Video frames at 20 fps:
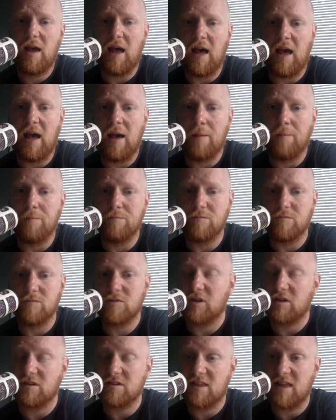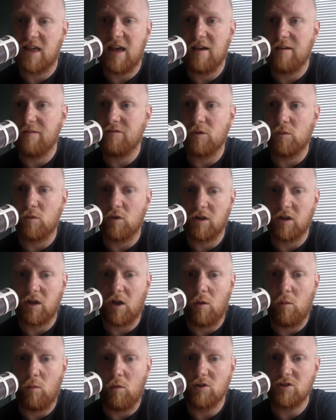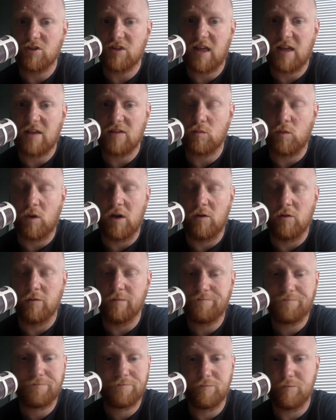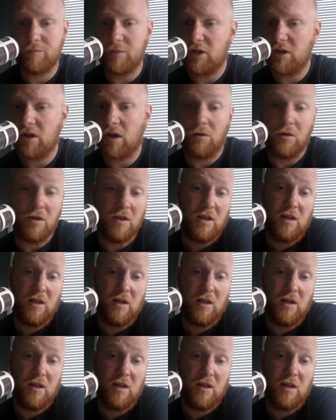So it's there if you want to go and watch that as well. But no,